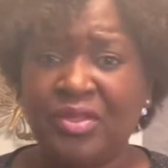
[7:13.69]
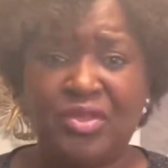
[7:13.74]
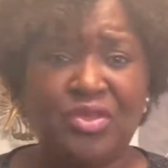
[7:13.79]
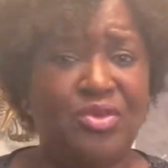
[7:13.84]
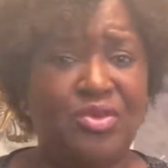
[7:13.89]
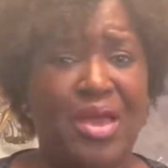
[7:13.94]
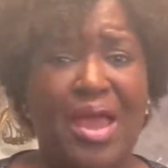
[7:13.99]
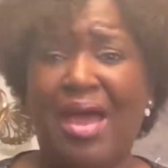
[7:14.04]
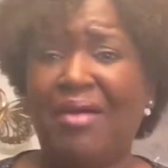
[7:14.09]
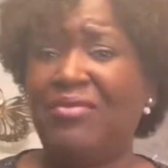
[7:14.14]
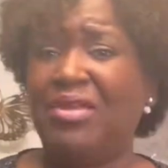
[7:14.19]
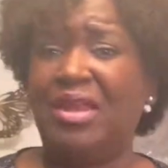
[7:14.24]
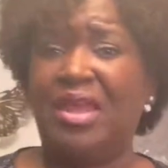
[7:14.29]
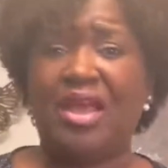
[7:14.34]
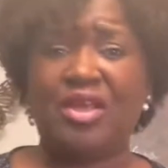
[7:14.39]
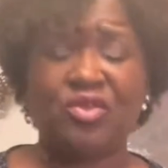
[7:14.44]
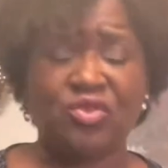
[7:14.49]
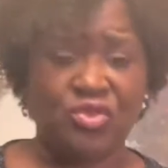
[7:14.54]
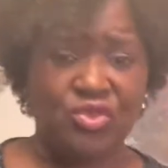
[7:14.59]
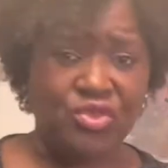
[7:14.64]
Do you have any
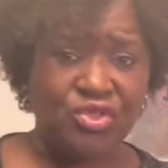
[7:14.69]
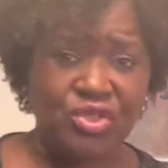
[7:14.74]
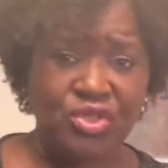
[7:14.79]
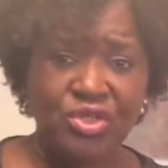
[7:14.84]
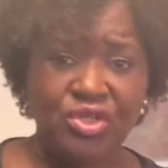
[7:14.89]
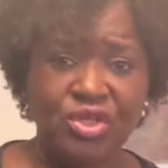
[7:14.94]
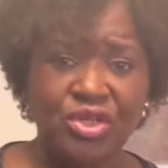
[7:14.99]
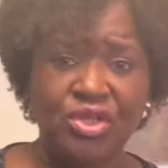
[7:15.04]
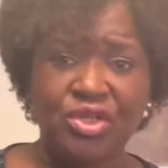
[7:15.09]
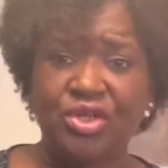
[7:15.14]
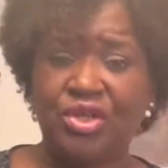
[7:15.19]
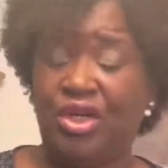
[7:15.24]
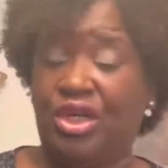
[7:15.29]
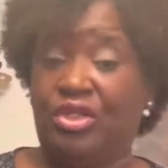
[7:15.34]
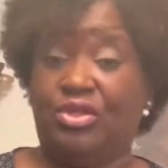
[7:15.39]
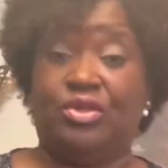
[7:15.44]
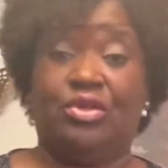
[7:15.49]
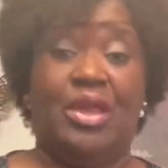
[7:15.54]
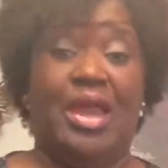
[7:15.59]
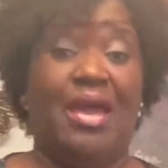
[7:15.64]
extra sugar?
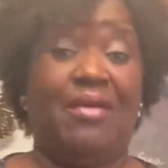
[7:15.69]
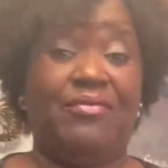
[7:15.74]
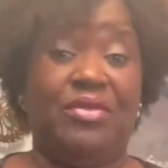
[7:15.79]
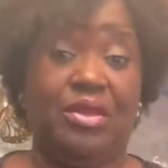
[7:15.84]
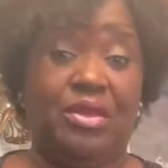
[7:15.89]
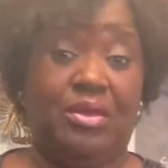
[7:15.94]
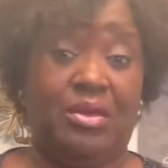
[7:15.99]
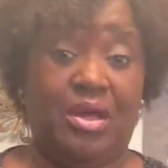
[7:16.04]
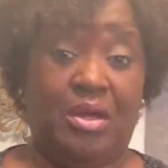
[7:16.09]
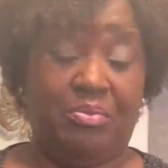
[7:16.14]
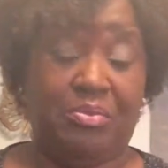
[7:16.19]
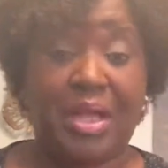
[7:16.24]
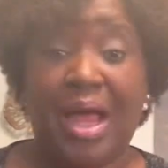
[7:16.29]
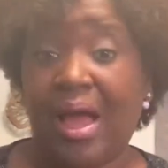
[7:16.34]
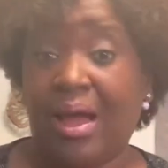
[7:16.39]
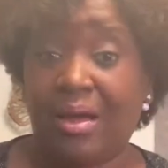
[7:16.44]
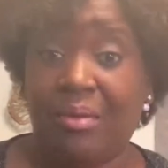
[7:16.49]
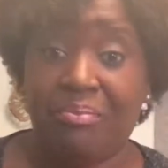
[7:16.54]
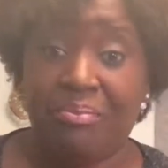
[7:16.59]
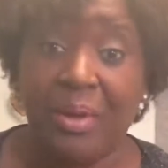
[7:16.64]
Do you have any, a
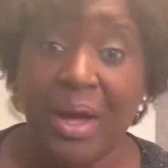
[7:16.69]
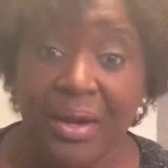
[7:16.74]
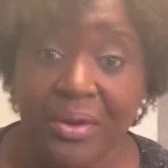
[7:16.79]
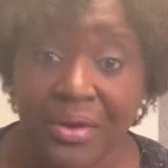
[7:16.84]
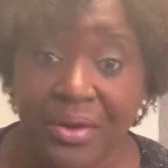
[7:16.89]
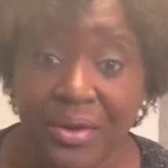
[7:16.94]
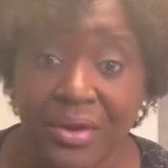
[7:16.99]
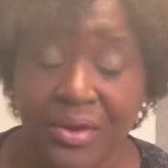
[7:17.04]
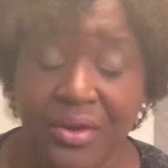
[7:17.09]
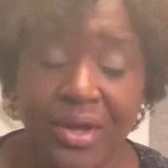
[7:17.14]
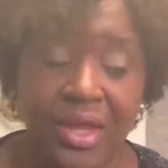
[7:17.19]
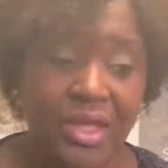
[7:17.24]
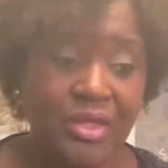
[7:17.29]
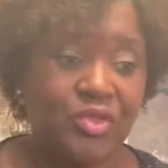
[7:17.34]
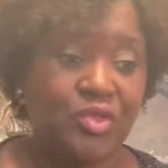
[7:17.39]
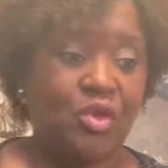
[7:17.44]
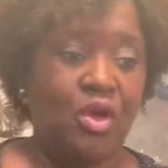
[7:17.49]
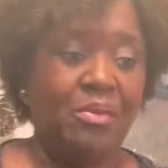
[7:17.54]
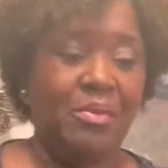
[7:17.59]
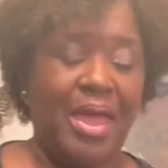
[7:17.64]
block of butter?
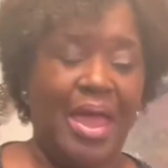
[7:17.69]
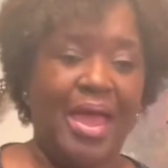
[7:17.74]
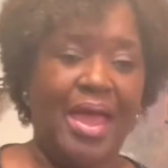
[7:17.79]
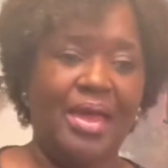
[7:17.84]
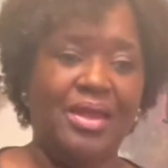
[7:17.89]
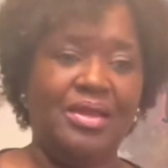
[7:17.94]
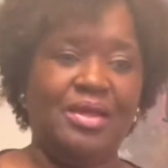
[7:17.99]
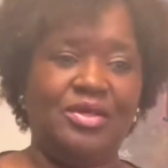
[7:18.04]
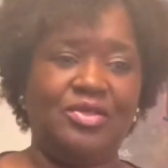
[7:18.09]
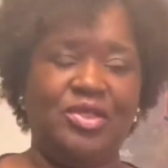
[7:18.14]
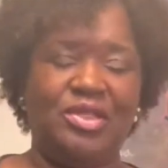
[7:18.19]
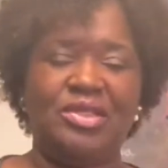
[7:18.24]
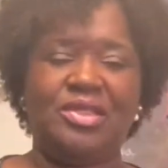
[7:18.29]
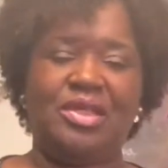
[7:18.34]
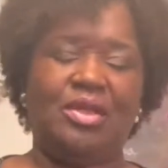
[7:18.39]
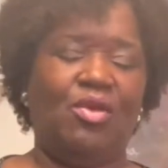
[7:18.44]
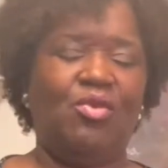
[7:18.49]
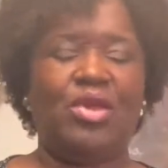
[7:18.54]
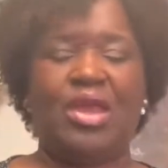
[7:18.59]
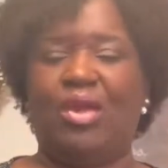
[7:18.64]
So I'm adding, uh, she
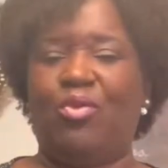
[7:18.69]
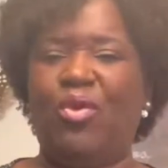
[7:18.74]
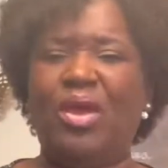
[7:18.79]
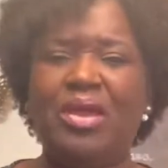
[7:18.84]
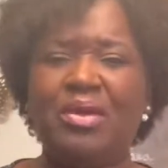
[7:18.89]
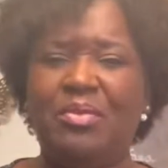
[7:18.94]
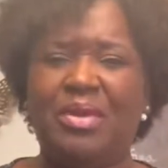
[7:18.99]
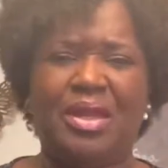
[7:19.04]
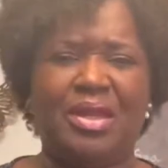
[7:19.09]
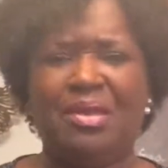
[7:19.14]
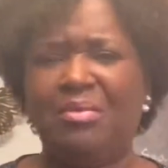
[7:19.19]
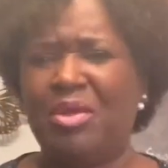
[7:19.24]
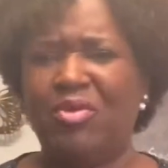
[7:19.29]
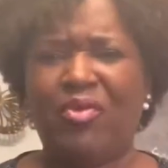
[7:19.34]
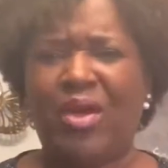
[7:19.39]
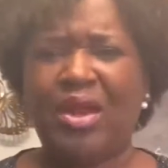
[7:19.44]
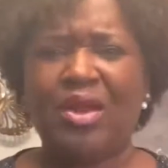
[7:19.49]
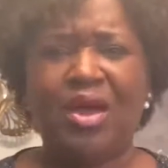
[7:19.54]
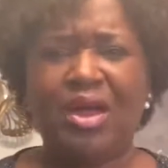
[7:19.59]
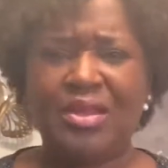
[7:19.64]
said, okay, wait a minute. Let me
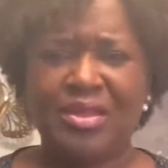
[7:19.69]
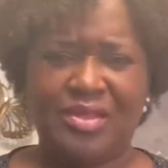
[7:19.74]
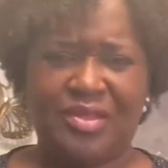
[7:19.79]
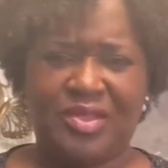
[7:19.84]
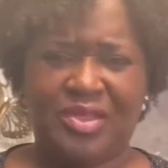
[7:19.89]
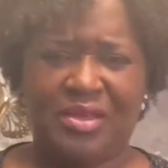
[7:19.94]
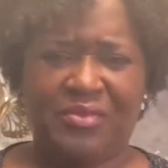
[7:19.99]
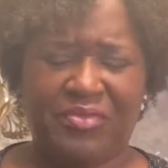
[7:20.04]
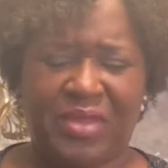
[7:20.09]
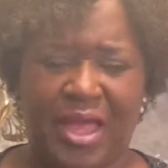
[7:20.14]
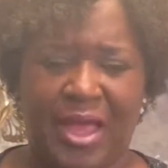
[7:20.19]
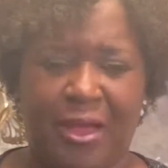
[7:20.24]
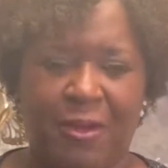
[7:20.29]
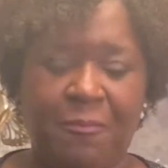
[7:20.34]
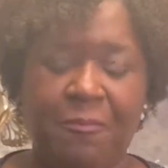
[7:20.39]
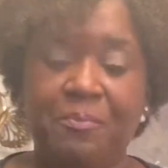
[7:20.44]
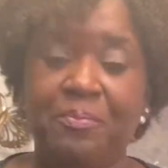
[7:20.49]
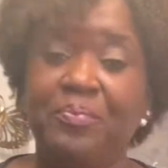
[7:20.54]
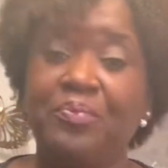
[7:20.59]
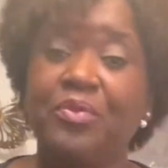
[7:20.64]
write all this stuff down.
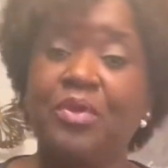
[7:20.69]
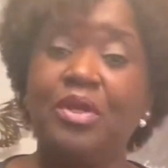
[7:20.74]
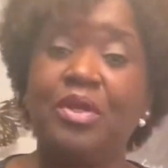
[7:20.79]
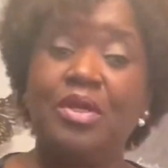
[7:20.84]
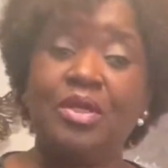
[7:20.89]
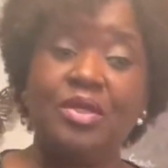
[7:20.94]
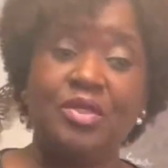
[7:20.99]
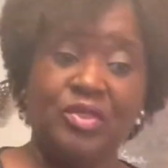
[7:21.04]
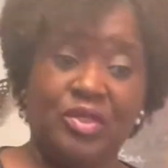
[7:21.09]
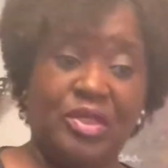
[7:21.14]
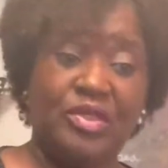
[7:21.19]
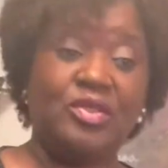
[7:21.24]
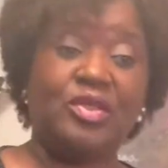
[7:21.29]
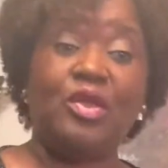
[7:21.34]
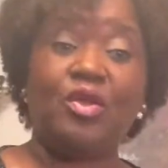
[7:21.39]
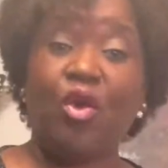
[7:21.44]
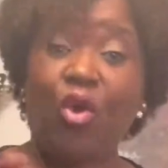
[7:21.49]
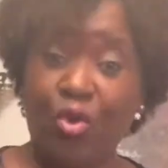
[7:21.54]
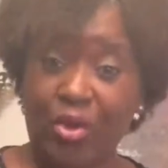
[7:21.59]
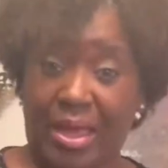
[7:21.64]
She
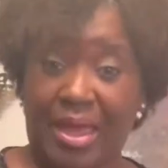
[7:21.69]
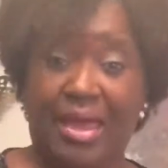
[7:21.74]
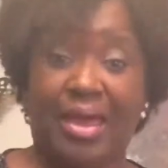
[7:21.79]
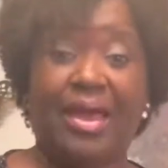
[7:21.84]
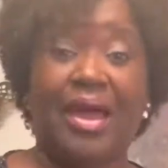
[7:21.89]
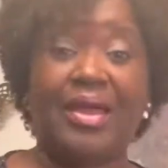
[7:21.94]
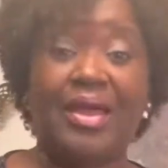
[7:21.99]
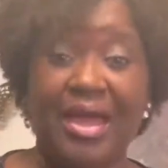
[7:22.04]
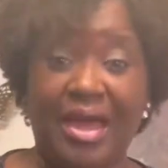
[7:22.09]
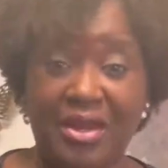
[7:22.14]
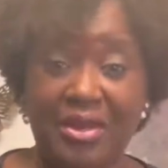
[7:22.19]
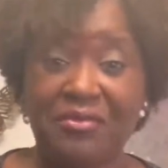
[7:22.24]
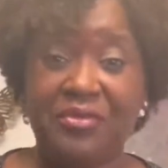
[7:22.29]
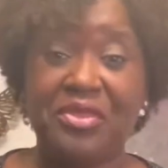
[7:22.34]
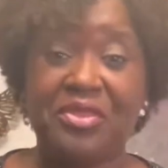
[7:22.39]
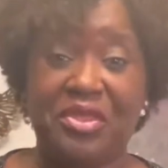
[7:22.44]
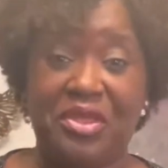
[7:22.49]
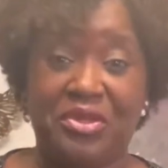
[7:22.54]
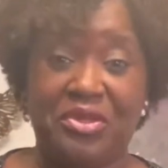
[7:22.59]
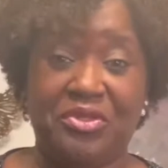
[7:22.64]
said, okay, I got
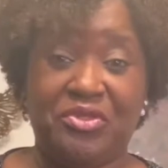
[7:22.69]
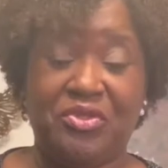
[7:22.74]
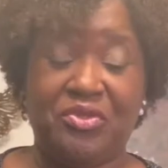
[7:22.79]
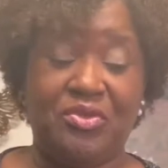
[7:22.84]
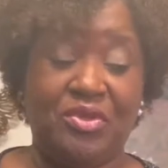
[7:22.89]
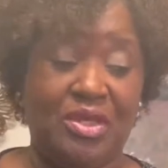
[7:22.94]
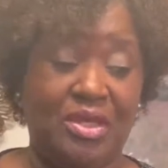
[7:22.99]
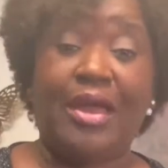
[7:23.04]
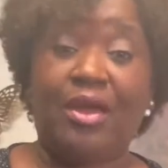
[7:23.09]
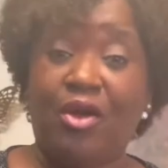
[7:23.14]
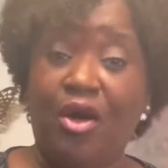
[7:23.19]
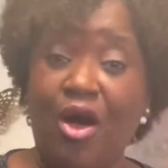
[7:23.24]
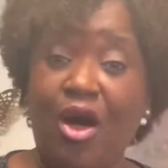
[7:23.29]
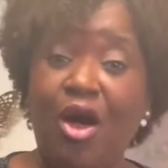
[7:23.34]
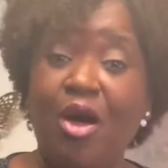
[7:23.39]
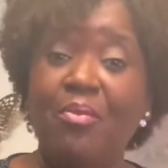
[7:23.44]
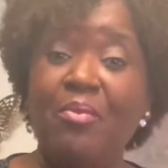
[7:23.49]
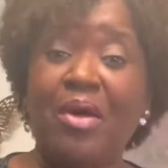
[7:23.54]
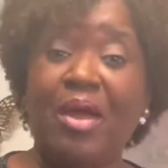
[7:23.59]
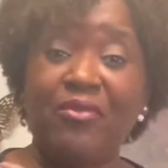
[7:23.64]
everything that you need. I
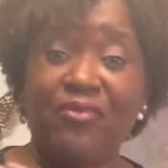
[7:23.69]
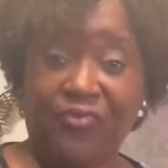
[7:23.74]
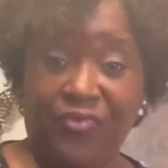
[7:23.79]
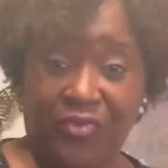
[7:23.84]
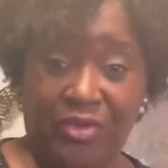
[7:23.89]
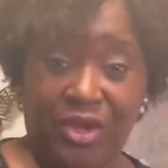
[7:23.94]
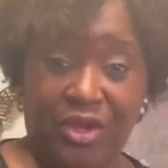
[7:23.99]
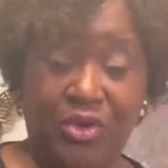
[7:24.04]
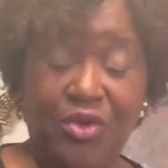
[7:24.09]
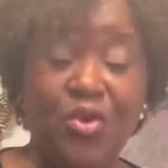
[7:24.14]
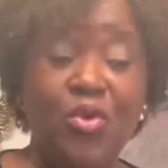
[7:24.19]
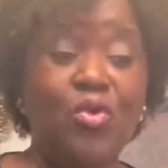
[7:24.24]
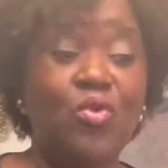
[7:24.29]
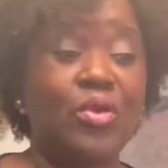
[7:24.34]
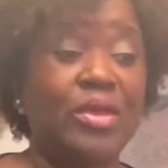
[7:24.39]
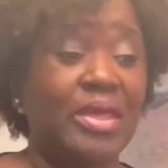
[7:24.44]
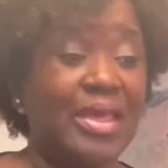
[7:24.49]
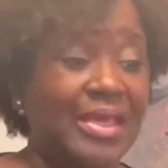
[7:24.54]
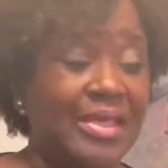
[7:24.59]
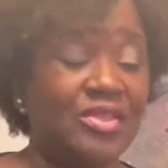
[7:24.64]
called my friend
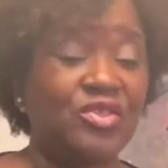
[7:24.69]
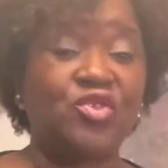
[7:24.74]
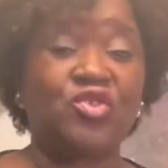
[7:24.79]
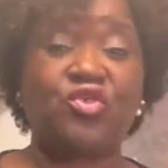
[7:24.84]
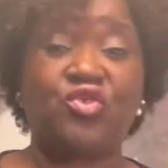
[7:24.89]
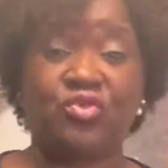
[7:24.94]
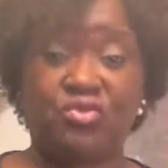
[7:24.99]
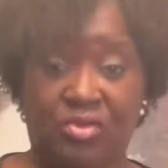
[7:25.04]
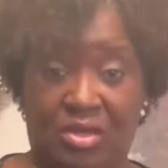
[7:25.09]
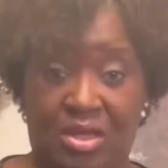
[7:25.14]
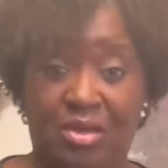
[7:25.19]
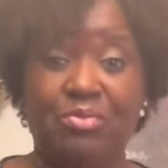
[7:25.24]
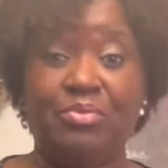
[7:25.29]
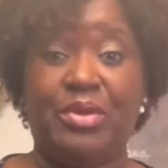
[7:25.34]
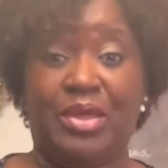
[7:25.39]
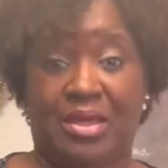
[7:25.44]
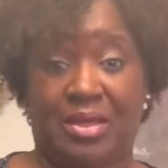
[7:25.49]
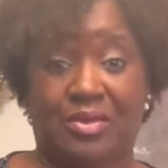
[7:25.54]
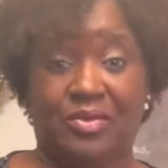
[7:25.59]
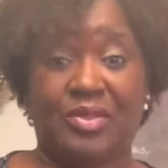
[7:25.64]
who eats string
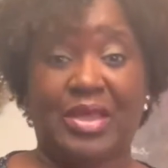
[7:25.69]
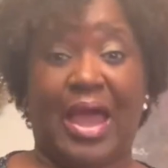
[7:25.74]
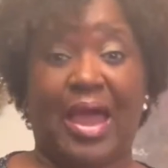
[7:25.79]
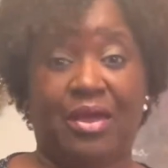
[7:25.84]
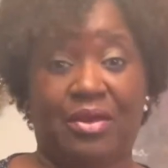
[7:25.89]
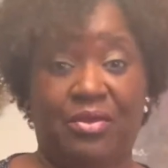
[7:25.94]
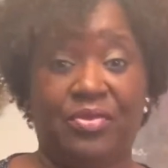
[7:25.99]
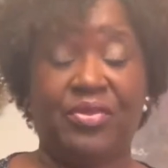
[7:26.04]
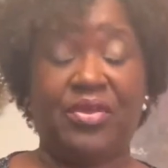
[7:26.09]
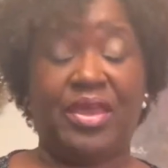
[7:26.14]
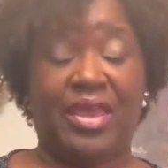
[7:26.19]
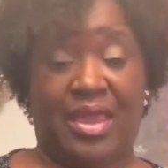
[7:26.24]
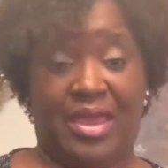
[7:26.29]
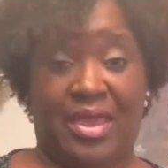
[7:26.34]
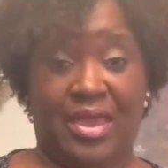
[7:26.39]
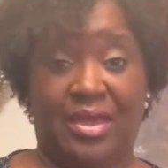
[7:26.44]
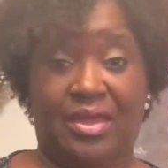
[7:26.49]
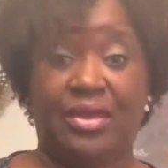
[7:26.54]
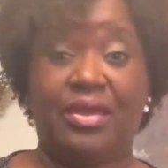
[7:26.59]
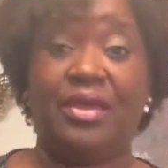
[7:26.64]
beans out of the
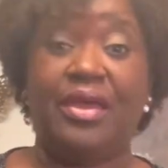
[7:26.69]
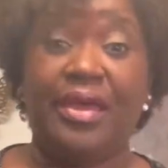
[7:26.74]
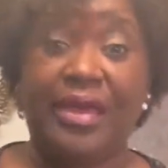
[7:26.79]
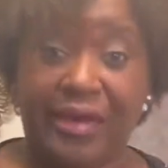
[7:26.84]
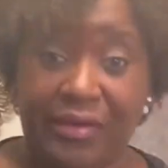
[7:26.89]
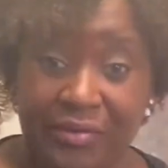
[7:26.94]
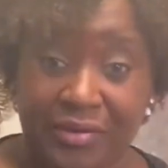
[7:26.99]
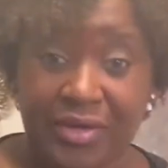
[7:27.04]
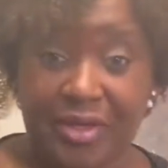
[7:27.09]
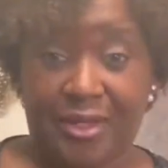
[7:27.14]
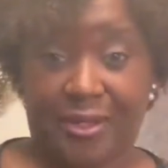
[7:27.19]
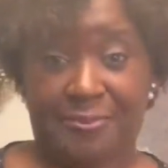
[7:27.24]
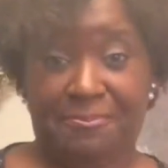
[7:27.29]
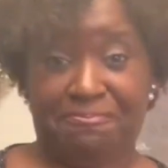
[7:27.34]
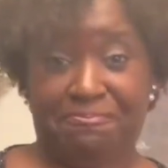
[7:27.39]
can, Erica.